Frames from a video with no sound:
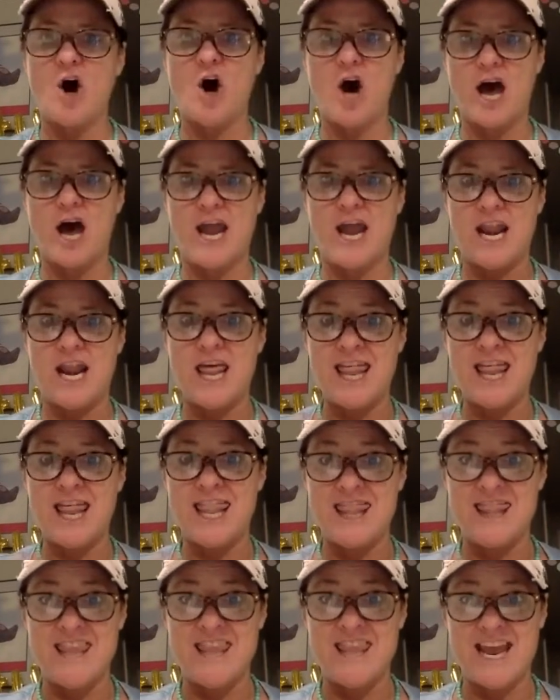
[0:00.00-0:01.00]
on
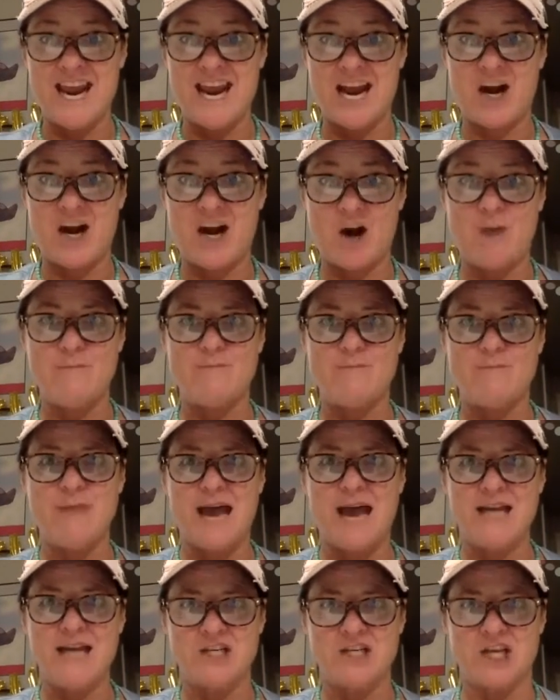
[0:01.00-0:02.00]
their
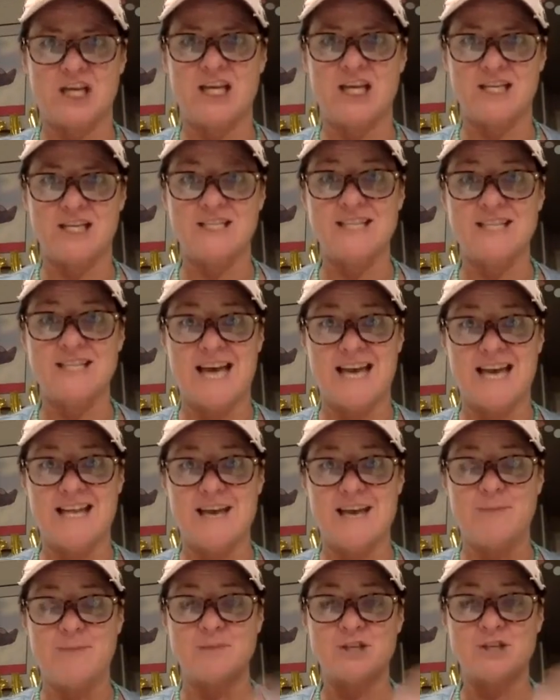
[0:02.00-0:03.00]
magic inside
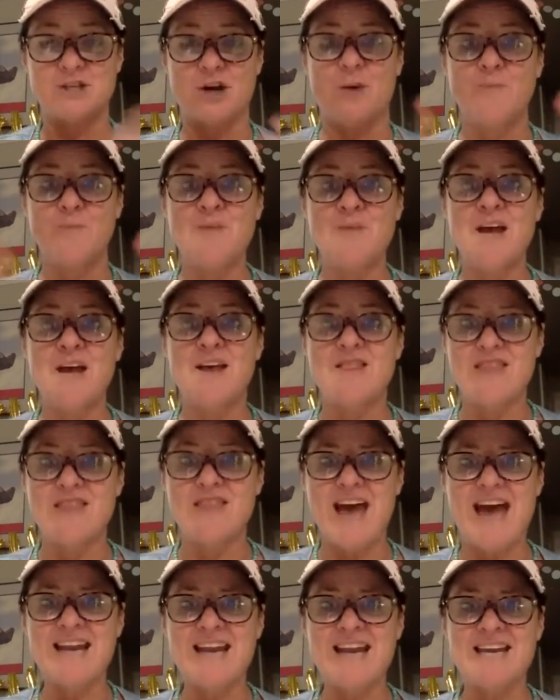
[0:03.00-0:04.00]
of them. So
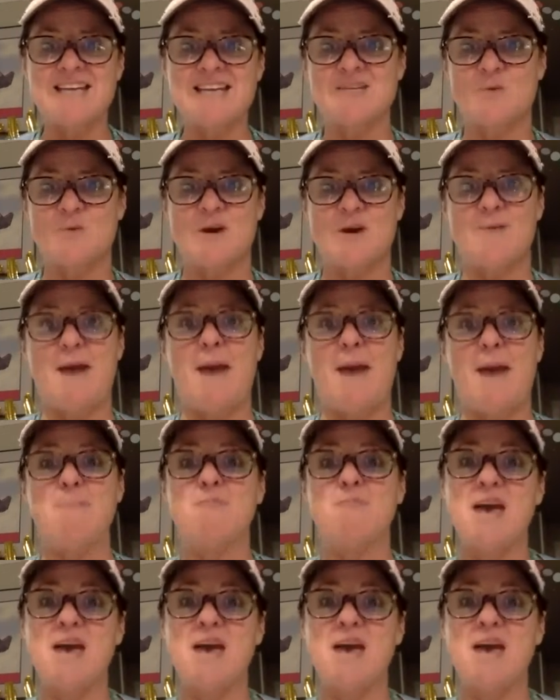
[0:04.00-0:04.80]
that is one of my